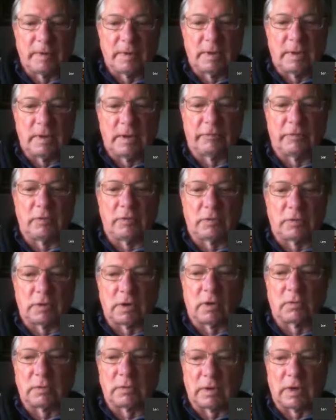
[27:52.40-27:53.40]
If you
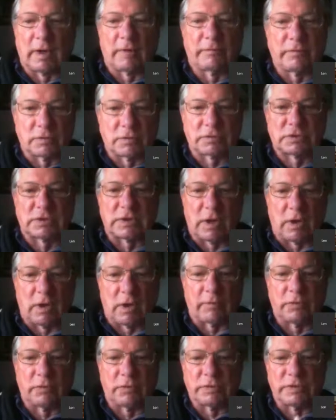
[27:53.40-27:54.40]
don't love
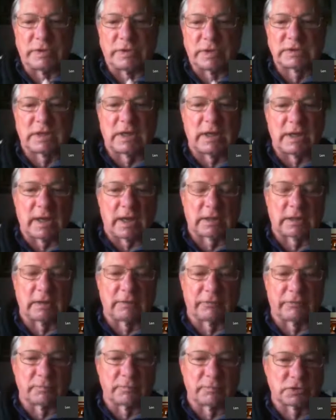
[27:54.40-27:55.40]
yourself, you're
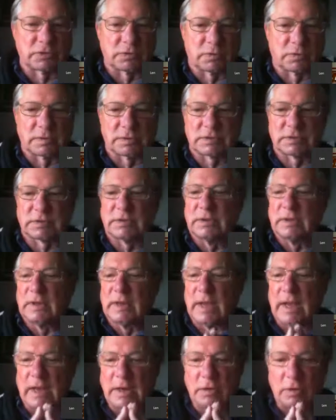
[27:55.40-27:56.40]
disconnected from source,
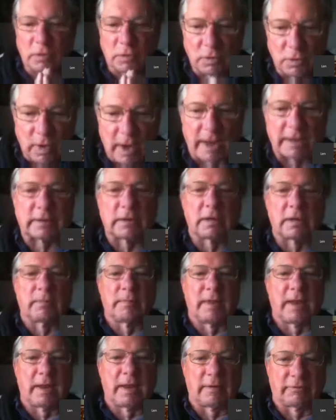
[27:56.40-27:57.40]
and you're not going to
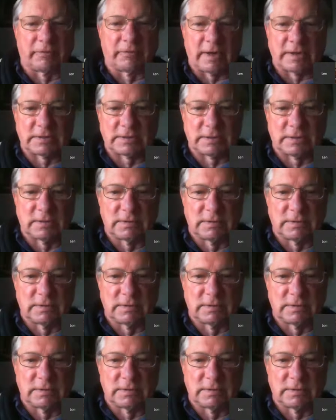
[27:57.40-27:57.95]
manifest.